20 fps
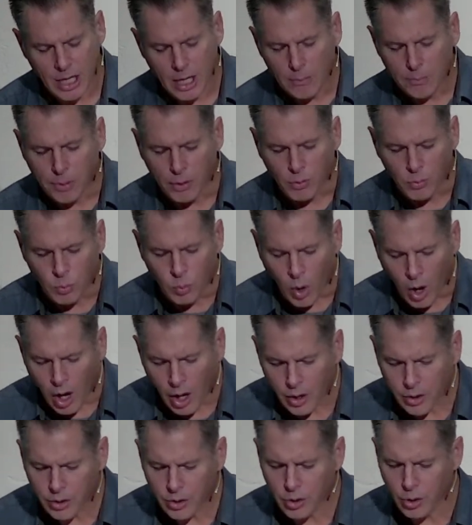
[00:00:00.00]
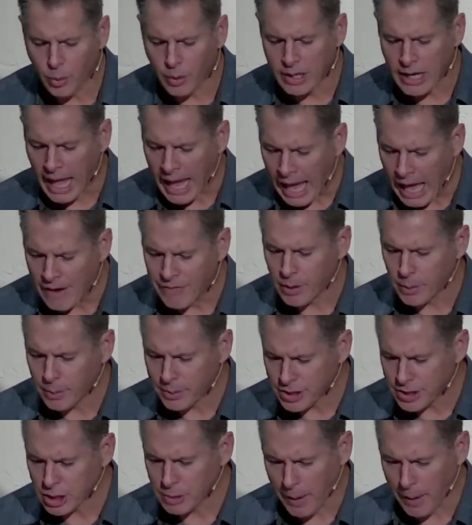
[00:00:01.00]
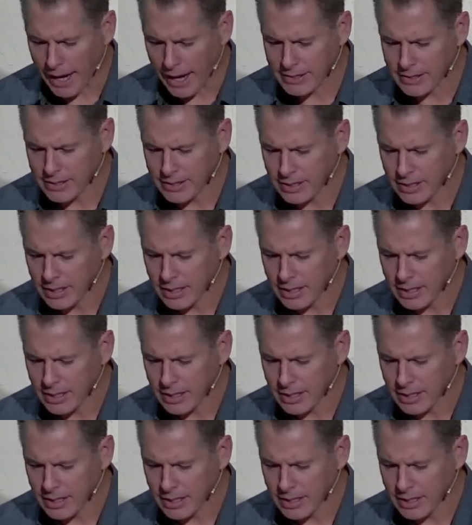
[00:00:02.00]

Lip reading: but one who in every respect